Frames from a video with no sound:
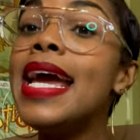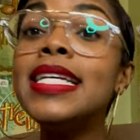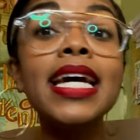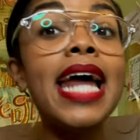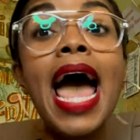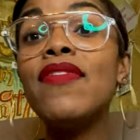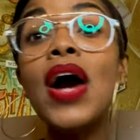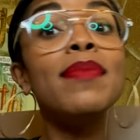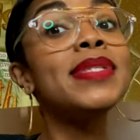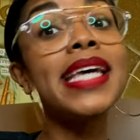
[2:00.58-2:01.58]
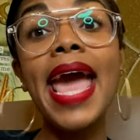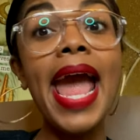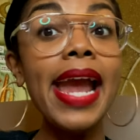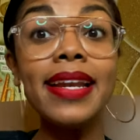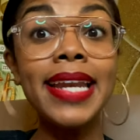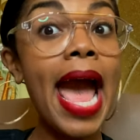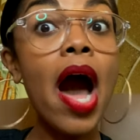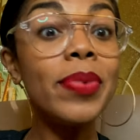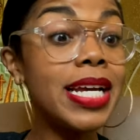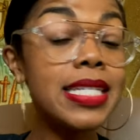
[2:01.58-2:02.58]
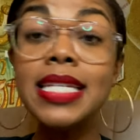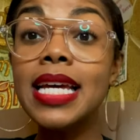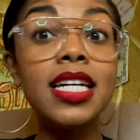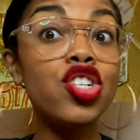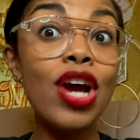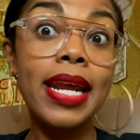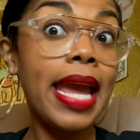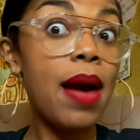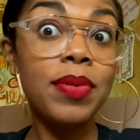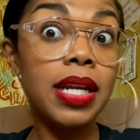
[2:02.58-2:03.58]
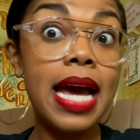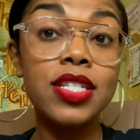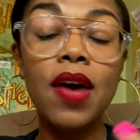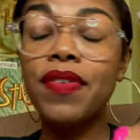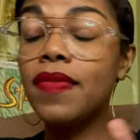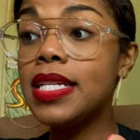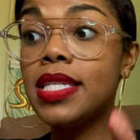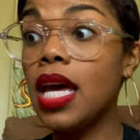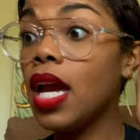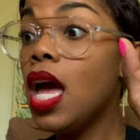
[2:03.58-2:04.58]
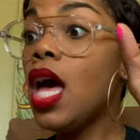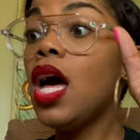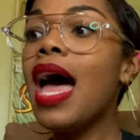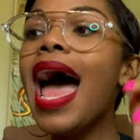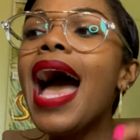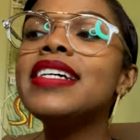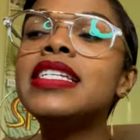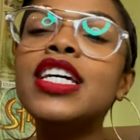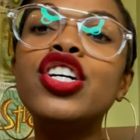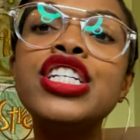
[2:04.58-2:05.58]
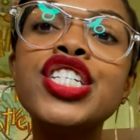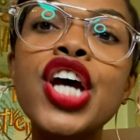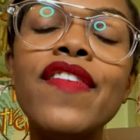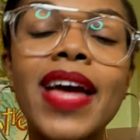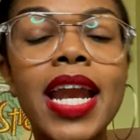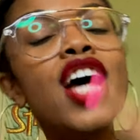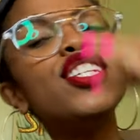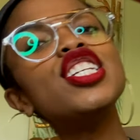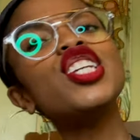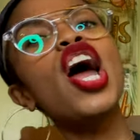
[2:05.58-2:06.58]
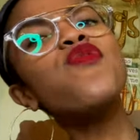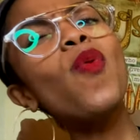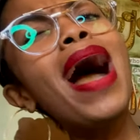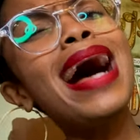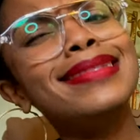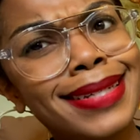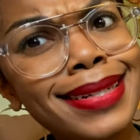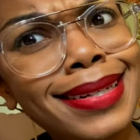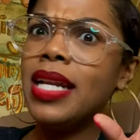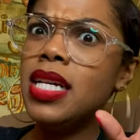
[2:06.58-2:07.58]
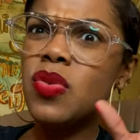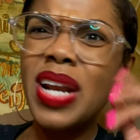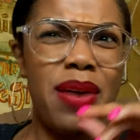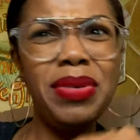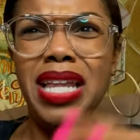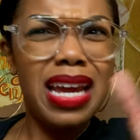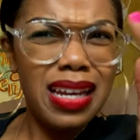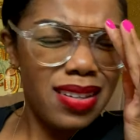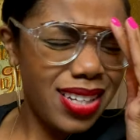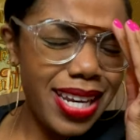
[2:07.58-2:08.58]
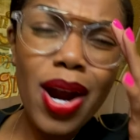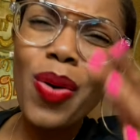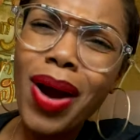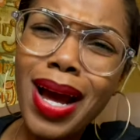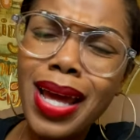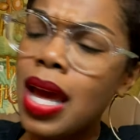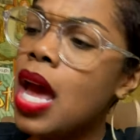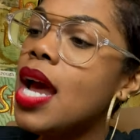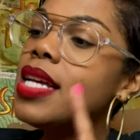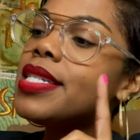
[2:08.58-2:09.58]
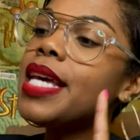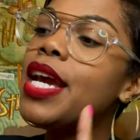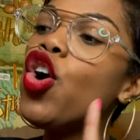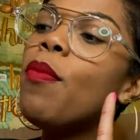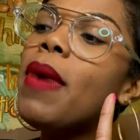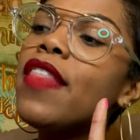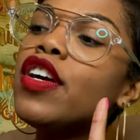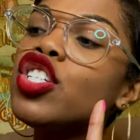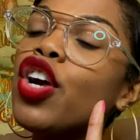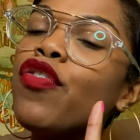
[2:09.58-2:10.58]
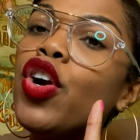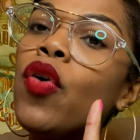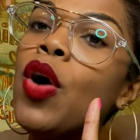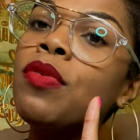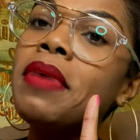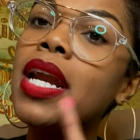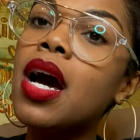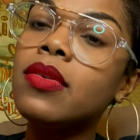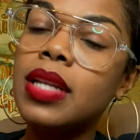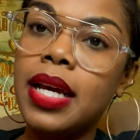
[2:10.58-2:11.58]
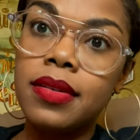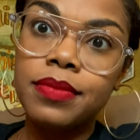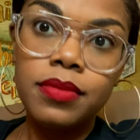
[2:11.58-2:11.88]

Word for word: He's going to have up to eight now because he's going to try to capitalize off of this thing. I Still Deserve It. Deserve what? This one had me like, there, what? Single Mothers Are for Grown Men Only.